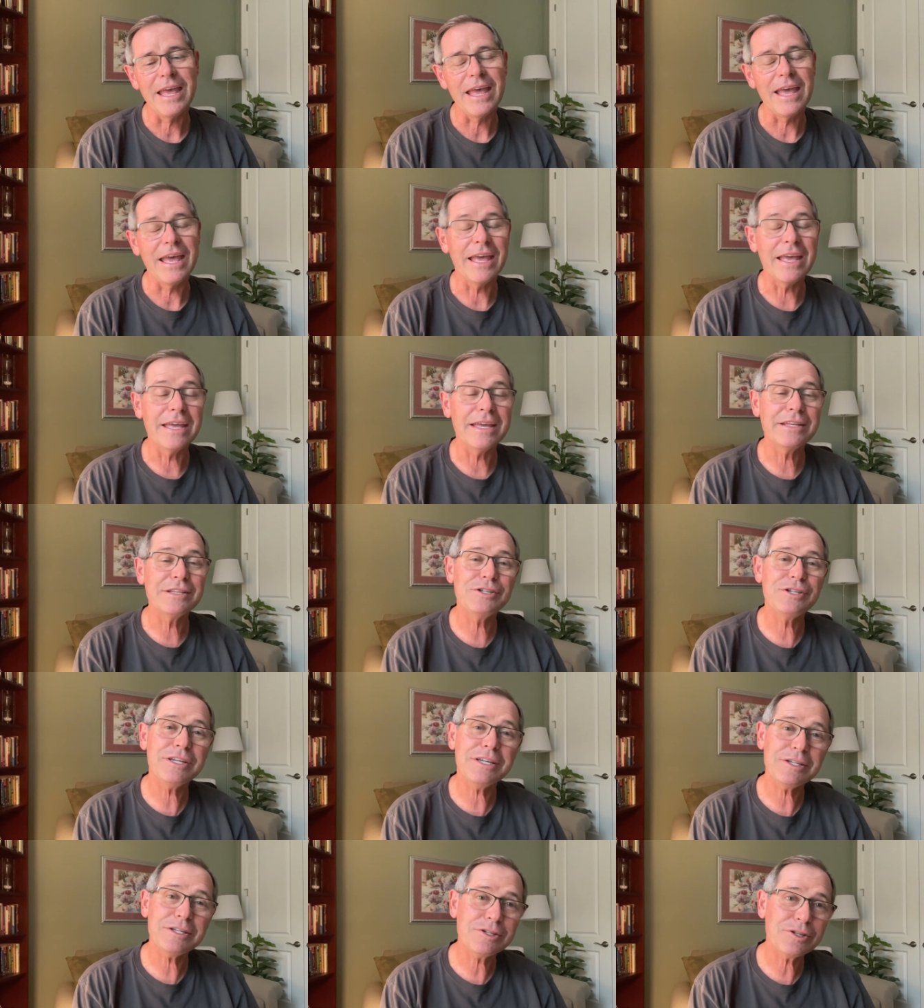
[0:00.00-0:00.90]
And
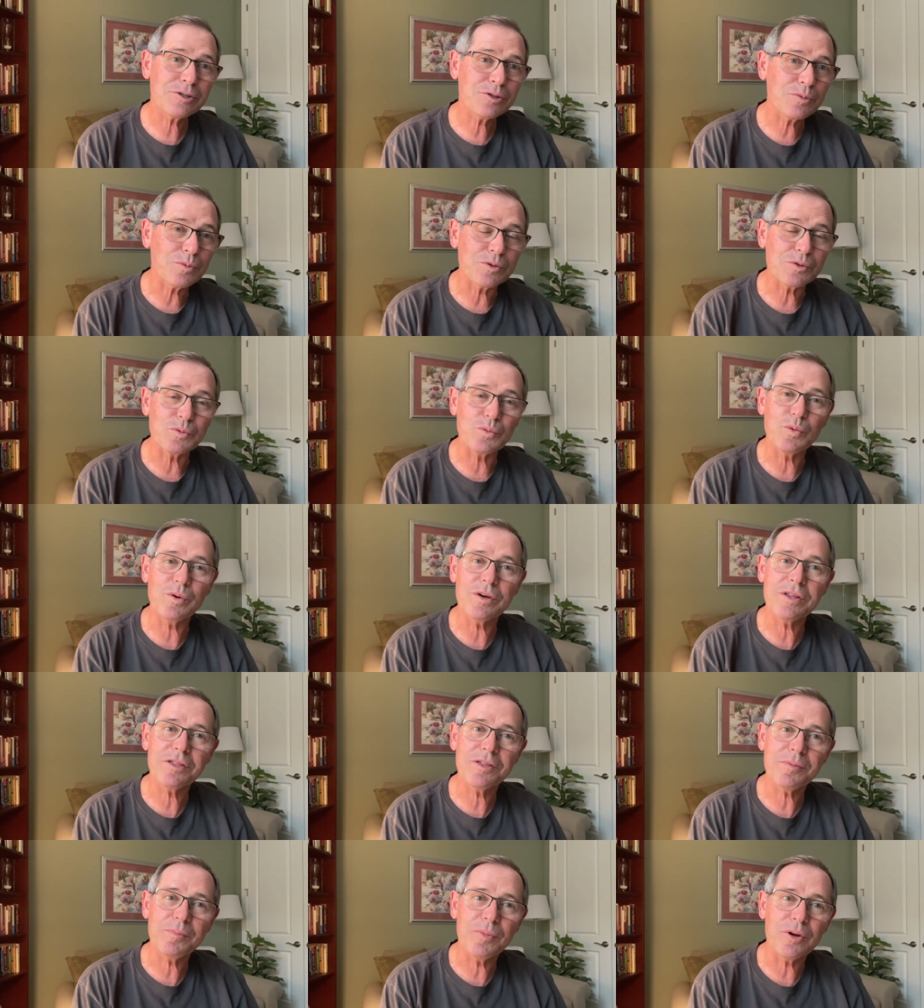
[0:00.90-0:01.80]
Jesus was
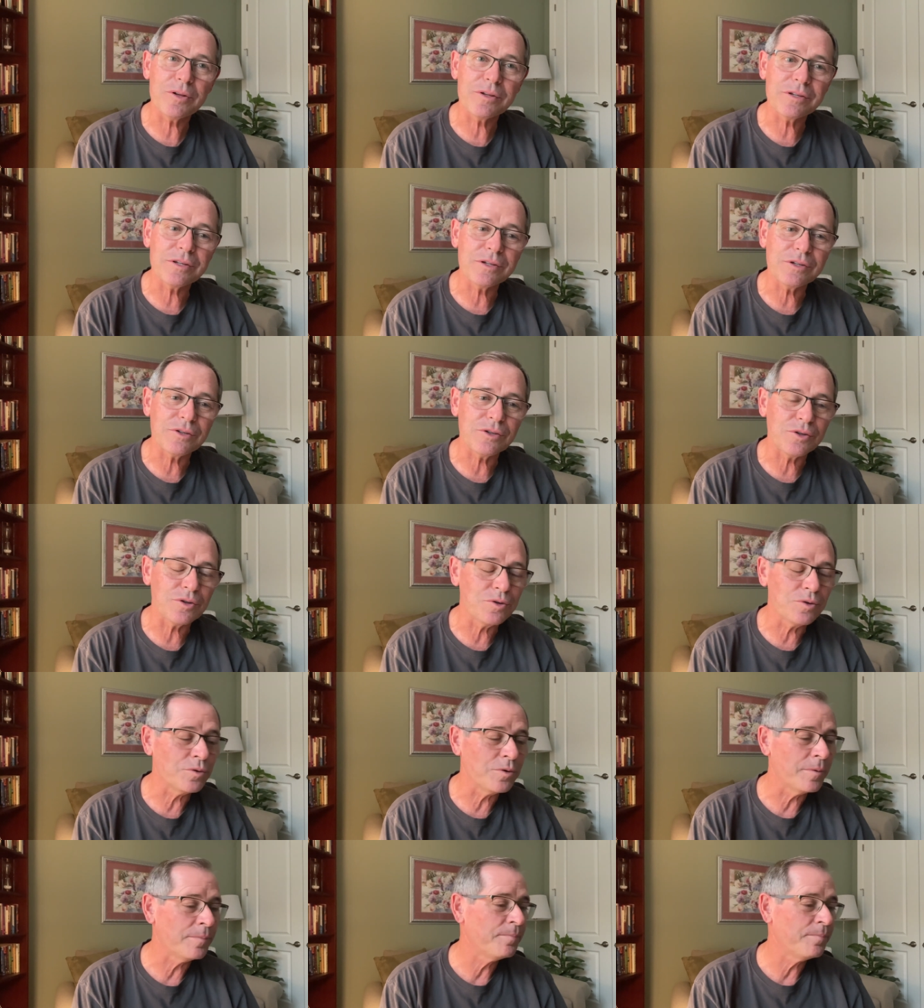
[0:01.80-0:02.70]
with the
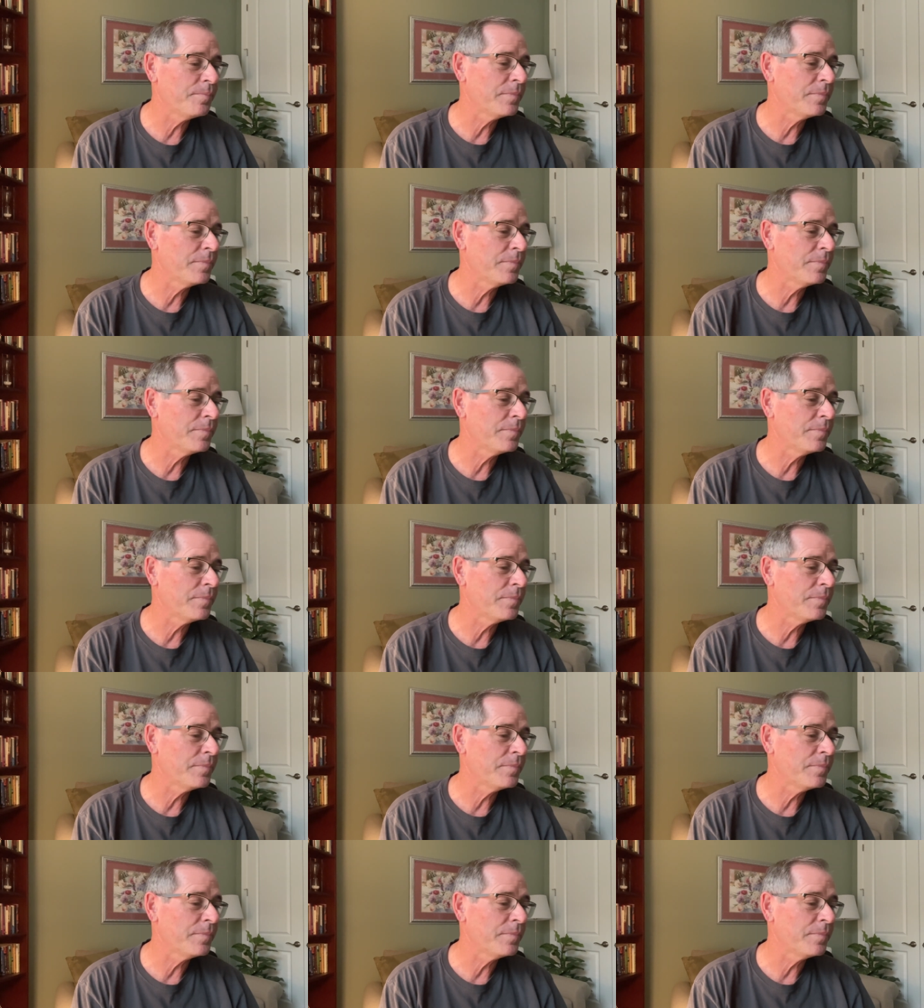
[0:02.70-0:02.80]
multitude,